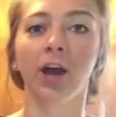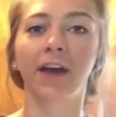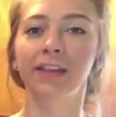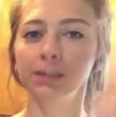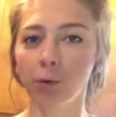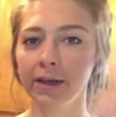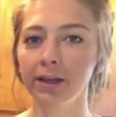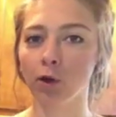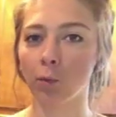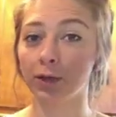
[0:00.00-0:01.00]
At this
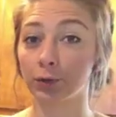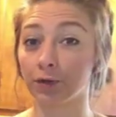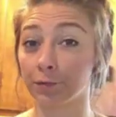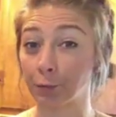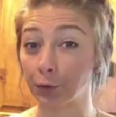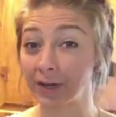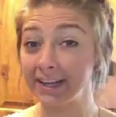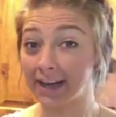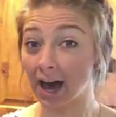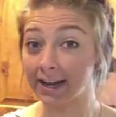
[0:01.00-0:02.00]
point, you'll want to have pre-cut